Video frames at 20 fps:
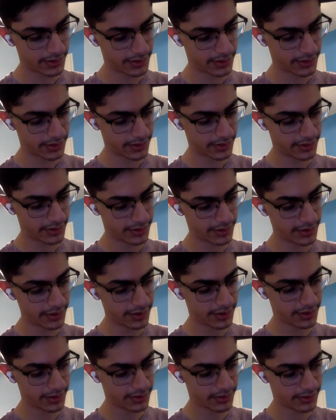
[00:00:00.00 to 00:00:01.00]
And ta-da!
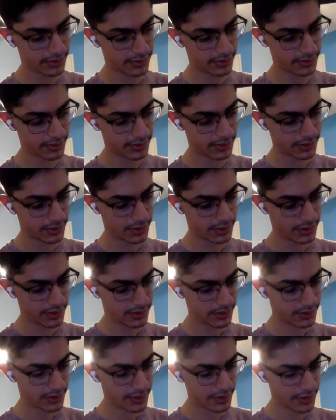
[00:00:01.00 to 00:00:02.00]

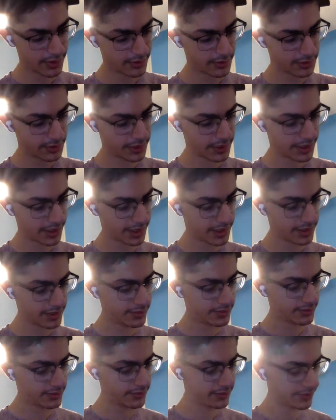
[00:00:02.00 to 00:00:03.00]
Now we
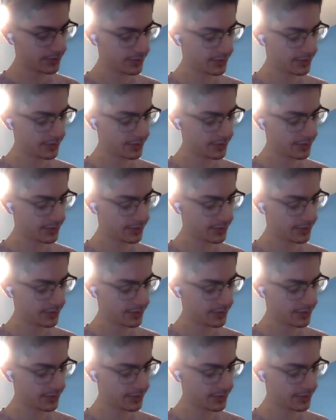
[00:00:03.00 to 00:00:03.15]
have